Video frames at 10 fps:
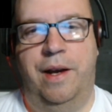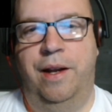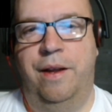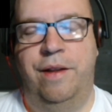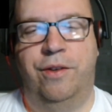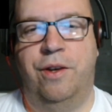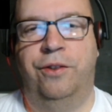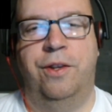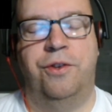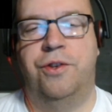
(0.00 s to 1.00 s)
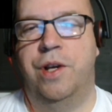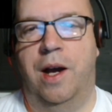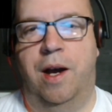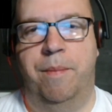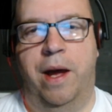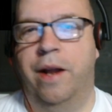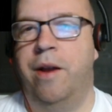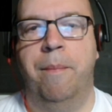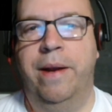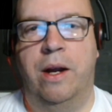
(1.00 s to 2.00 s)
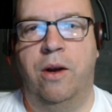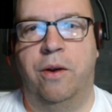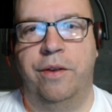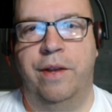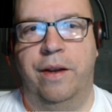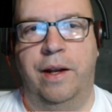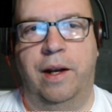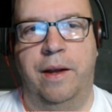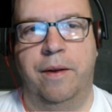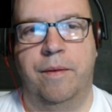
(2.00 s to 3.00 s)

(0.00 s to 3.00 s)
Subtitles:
It's got such charm. And I don't mean that condescendingly.